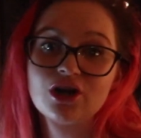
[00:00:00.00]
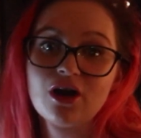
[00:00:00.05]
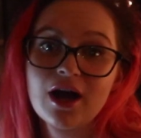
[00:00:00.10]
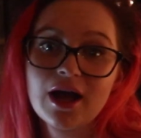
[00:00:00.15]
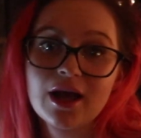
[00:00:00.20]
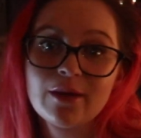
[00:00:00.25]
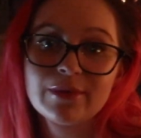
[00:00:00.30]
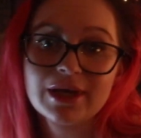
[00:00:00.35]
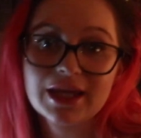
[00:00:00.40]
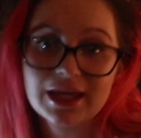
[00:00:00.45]
I
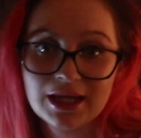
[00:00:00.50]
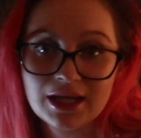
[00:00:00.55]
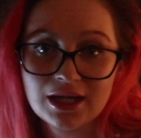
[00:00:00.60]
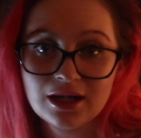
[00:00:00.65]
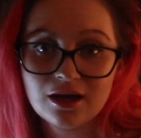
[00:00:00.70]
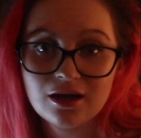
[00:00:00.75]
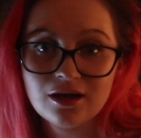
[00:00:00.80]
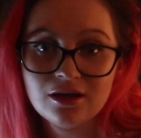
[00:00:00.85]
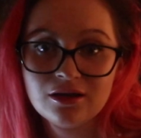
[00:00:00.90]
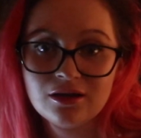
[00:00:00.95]
Am a
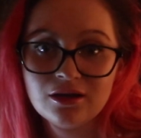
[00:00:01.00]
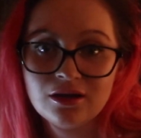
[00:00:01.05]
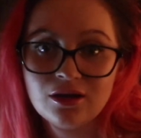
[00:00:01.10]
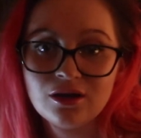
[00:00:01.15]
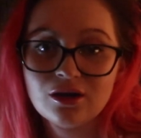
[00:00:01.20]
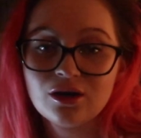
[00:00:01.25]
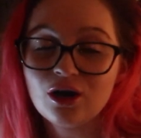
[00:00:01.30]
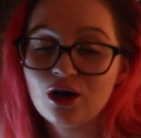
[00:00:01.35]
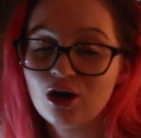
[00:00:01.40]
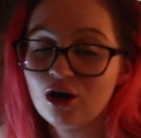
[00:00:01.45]
Killer.
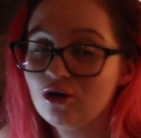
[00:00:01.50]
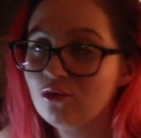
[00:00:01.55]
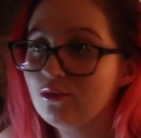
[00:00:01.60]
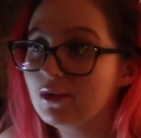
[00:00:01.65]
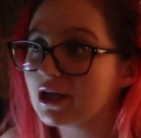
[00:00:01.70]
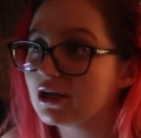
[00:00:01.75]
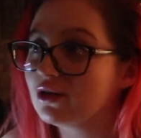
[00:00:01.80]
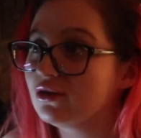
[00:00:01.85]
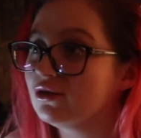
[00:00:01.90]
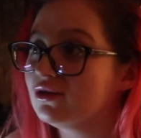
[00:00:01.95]
Oh
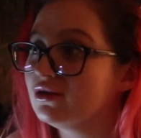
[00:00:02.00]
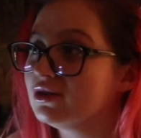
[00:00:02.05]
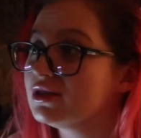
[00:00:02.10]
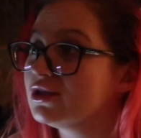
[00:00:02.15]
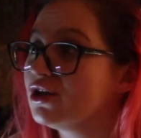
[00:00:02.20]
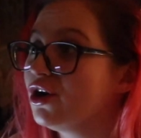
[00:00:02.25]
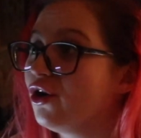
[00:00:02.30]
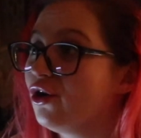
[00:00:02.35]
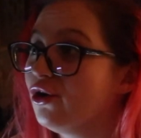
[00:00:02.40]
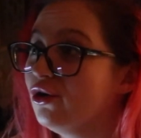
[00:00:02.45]
my God.
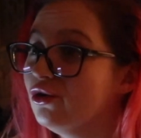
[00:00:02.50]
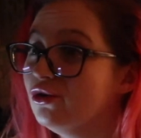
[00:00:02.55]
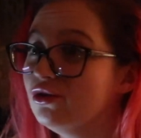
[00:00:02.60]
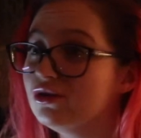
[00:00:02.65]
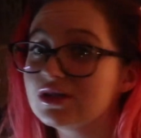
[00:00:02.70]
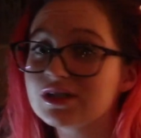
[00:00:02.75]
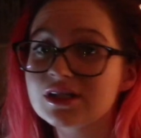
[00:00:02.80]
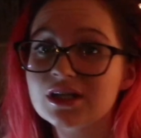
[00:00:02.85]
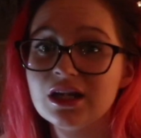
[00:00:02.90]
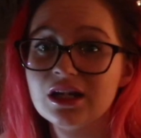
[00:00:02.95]

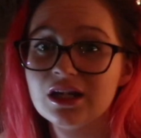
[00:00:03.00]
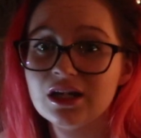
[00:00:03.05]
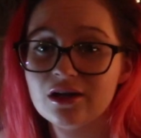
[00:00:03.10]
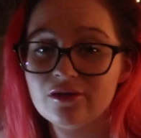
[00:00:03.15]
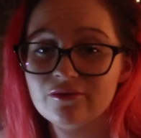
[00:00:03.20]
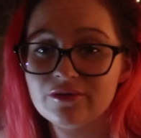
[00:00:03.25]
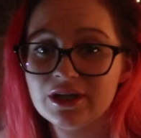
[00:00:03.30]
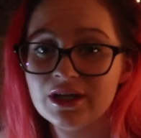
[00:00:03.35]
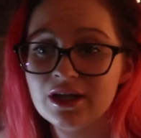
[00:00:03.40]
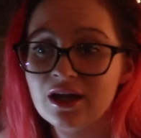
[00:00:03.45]
Hooked.
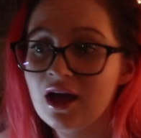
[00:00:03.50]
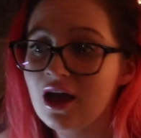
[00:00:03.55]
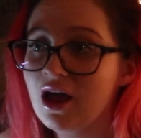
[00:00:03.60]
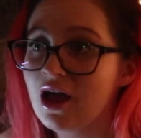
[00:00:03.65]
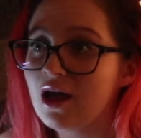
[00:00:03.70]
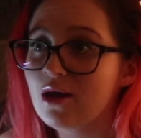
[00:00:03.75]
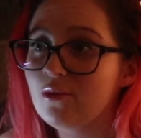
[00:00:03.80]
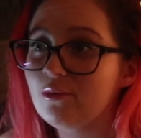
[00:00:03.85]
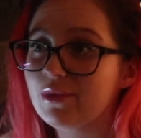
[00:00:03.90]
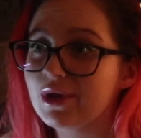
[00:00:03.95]
Love it.
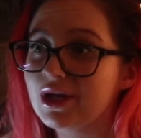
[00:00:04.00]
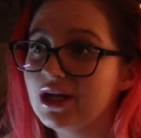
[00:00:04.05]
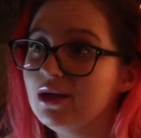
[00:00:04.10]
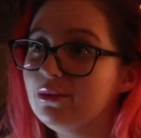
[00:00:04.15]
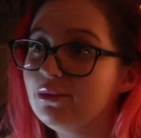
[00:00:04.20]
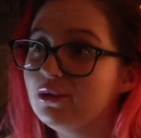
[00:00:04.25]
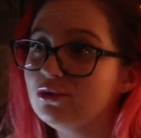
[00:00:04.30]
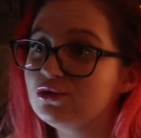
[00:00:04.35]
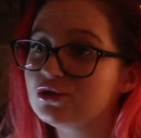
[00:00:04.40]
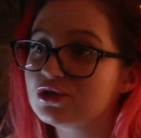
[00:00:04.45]

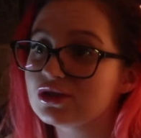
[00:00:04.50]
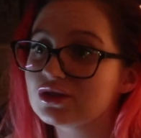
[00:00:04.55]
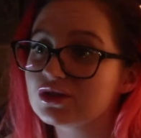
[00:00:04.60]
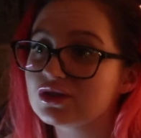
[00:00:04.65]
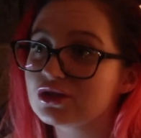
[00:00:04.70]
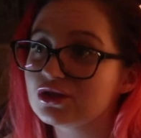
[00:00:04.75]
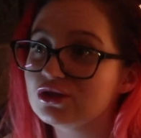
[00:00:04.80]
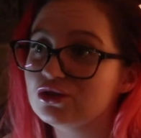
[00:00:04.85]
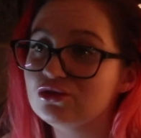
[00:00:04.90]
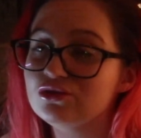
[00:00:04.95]
People
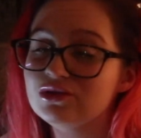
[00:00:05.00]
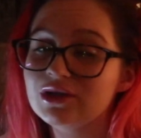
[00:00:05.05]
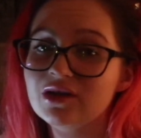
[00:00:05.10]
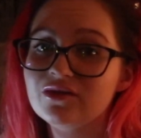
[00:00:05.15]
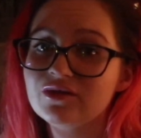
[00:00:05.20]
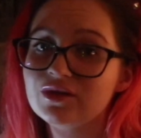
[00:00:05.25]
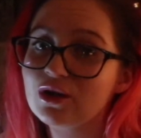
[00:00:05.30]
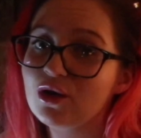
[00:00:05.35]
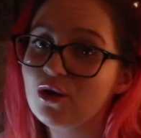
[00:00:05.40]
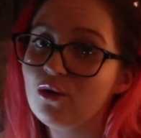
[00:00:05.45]
just, you
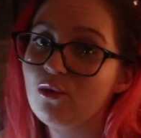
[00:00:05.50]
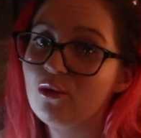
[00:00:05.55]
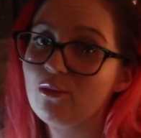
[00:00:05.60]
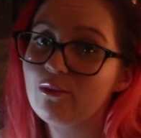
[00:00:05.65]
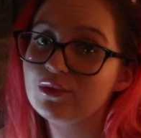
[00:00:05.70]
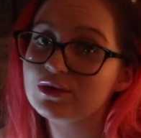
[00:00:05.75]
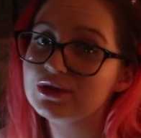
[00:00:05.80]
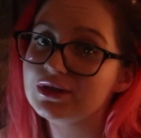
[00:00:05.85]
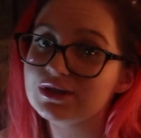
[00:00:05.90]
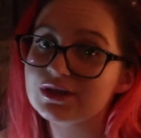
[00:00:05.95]
never know what
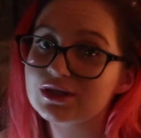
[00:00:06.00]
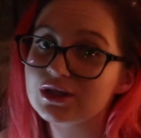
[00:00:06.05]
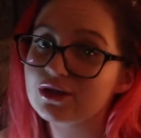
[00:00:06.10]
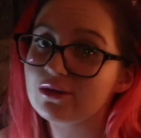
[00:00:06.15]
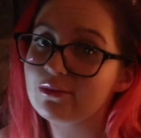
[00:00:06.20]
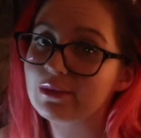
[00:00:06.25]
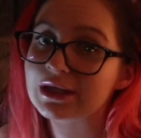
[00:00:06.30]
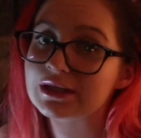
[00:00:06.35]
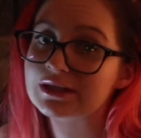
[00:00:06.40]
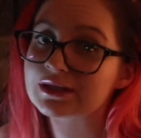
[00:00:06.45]
is going to
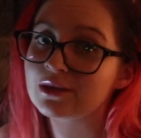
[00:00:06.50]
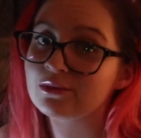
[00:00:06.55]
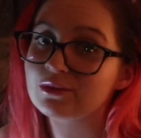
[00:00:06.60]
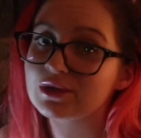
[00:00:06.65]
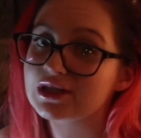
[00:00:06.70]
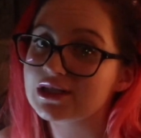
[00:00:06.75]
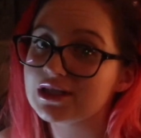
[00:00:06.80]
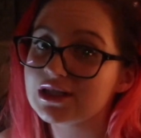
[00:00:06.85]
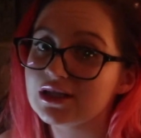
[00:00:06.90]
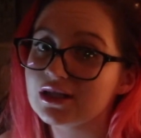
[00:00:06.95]
make
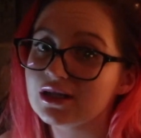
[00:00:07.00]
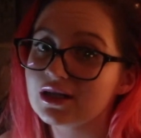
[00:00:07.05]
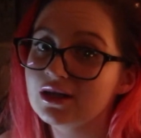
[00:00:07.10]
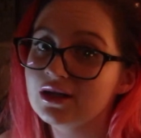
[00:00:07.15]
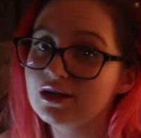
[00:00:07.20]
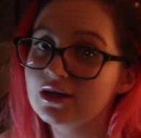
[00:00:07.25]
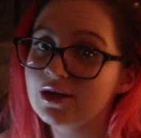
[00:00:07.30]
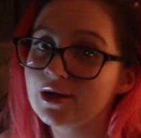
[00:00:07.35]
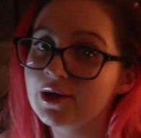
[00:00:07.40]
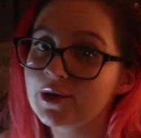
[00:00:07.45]
someone tick.
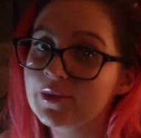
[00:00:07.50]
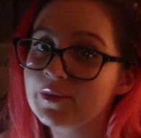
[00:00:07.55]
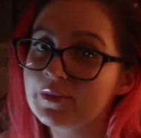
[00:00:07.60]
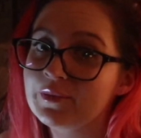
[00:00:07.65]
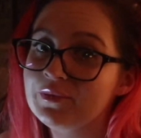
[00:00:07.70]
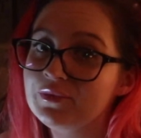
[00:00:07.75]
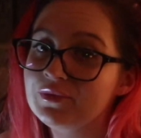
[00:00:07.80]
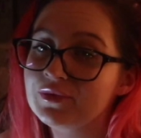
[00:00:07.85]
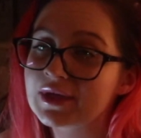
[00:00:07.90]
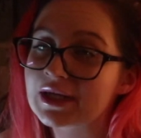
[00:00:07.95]

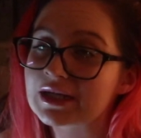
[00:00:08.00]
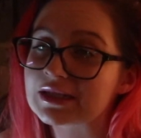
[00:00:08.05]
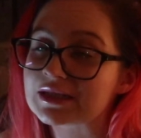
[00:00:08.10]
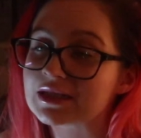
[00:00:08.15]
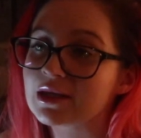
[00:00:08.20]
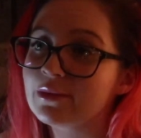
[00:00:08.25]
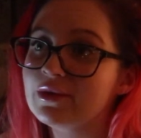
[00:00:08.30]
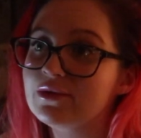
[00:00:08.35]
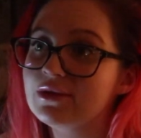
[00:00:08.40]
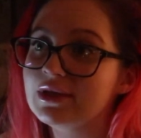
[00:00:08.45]

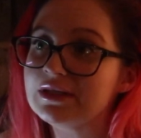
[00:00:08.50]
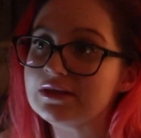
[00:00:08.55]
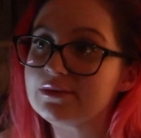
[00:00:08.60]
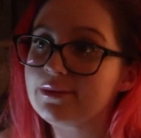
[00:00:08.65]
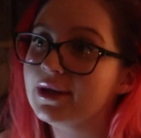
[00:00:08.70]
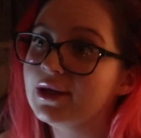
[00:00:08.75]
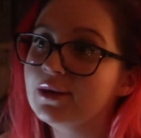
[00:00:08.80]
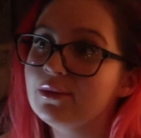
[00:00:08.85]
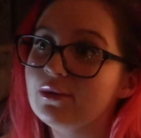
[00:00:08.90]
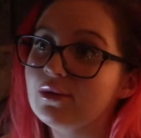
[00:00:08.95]
Some of these
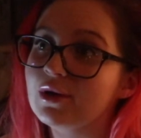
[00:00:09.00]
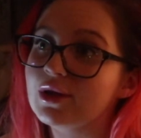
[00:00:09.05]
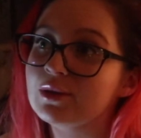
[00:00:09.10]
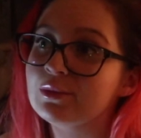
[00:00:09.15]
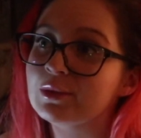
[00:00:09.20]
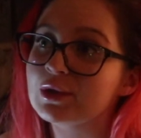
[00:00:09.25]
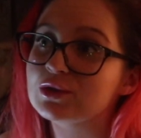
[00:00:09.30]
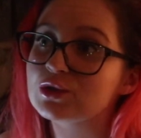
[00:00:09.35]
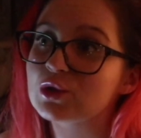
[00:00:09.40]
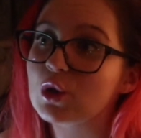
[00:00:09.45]
people are the
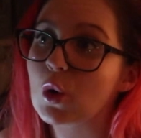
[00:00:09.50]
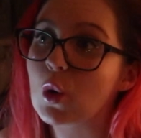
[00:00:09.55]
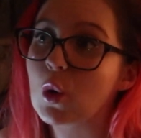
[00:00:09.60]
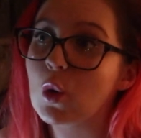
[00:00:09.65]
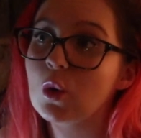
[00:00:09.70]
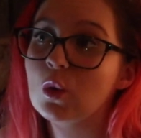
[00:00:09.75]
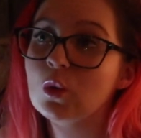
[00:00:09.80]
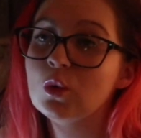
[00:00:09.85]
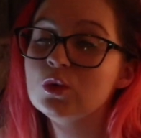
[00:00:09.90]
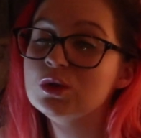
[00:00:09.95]
most
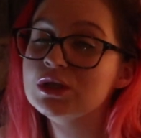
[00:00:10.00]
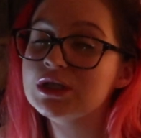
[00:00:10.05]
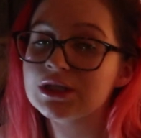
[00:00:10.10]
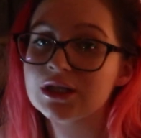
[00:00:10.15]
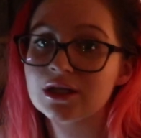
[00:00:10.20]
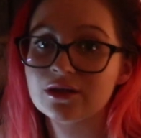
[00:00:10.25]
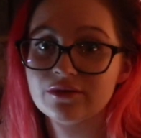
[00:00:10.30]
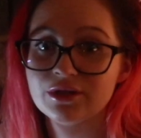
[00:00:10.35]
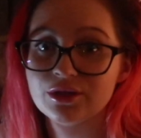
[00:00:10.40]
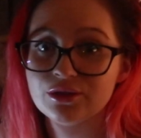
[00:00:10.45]

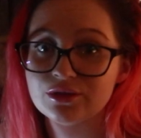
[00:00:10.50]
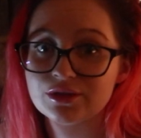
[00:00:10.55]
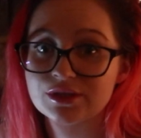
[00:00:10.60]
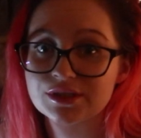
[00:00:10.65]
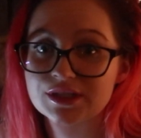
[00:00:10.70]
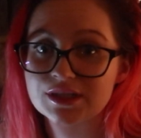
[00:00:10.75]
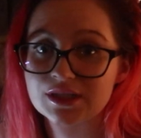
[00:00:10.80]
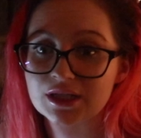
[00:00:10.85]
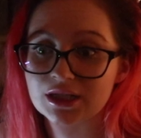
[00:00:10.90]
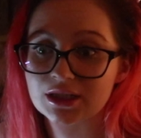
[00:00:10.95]
ordinary you could
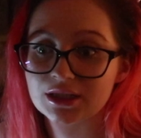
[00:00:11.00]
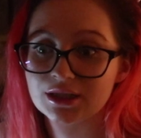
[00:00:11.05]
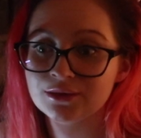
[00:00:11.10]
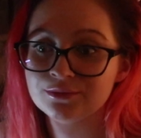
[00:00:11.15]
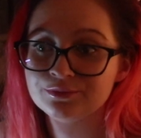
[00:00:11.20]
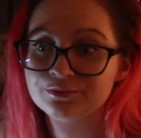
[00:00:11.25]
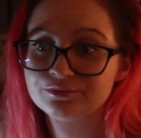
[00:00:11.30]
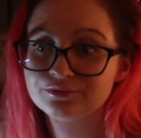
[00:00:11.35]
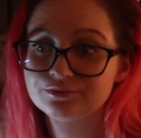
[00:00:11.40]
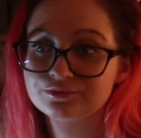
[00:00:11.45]
say,
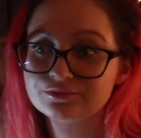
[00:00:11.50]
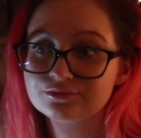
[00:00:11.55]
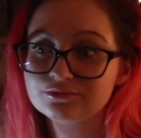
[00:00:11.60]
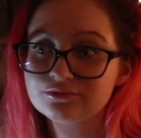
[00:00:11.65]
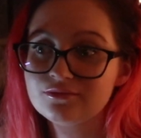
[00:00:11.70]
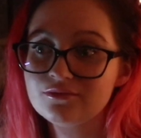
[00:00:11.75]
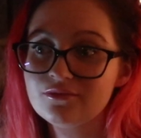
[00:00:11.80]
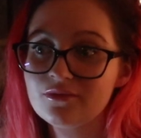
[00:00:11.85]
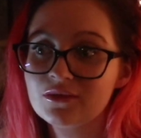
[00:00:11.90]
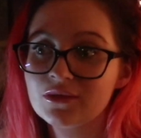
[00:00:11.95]

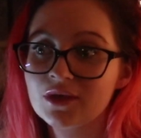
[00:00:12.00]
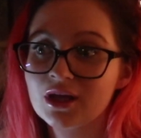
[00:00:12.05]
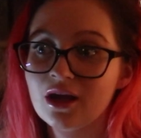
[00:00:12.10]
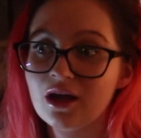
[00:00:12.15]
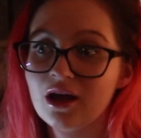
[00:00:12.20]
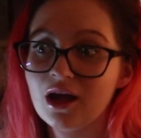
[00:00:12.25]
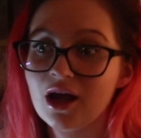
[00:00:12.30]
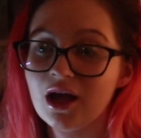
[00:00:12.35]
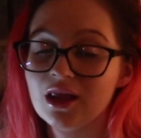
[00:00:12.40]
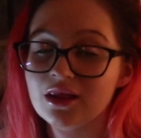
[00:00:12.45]

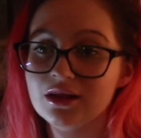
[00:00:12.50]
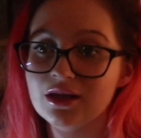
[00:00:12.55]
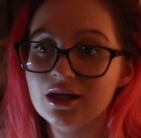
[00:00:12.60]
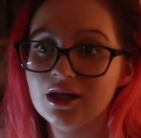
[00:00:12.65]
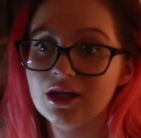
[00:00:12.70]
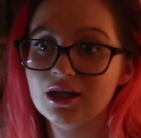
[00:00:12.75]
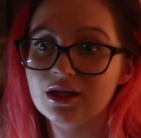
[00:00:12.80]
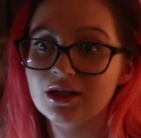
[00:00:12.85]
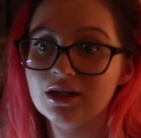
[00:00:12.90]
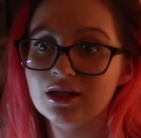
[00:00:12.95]
and
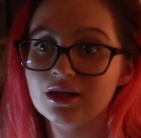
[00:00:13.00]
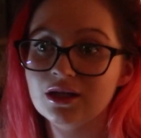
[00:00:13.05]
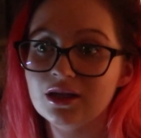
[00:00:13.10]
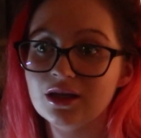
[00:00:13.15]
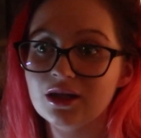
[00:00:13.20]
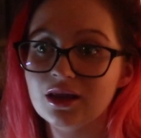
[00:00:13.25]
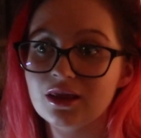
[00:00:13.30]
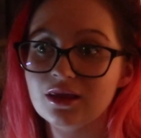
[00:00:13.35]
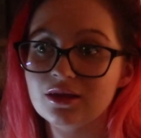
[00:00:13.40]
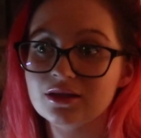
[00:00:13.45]
then
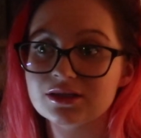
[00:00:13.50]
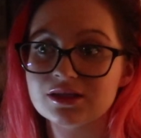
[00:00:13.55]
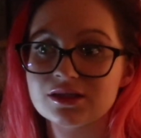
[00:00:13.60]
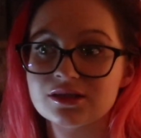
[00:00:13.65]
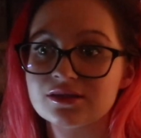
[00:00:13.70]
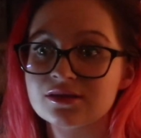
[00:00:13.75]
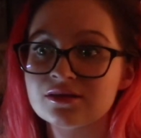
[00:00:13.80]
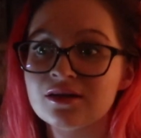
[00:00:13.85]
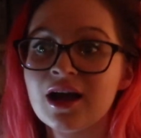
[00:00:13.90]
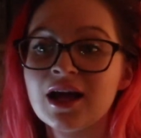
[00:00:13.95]
the
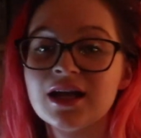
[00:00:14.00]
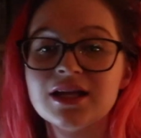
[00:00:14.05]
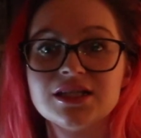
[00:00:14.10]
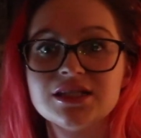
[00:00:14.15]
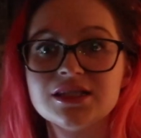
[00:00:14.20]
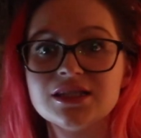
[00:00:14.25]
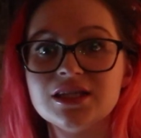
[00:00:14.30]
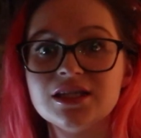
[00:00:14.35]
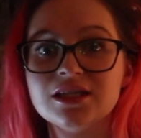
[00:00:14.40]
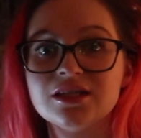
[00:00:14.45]

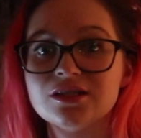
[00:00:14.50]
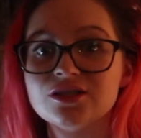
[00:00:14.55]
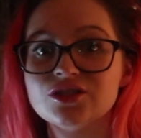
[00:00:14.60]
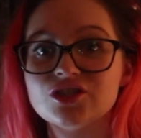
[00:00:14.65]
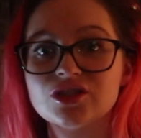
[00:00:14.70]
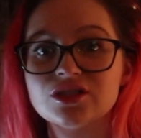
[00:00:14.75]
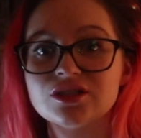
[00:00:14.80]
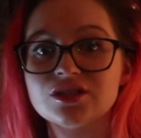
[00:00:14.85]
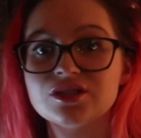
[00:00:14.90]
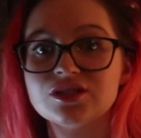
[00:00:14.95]
slightest thing
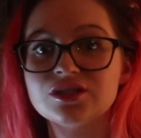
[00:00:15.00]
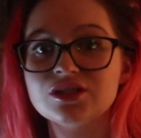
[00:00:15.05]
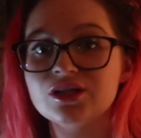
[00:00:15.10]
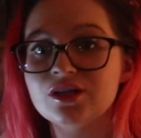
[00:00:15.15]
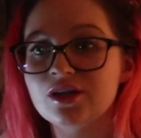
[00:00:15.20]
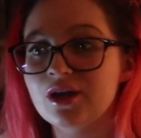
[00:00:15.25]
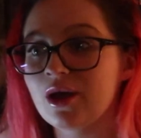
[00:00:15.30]
just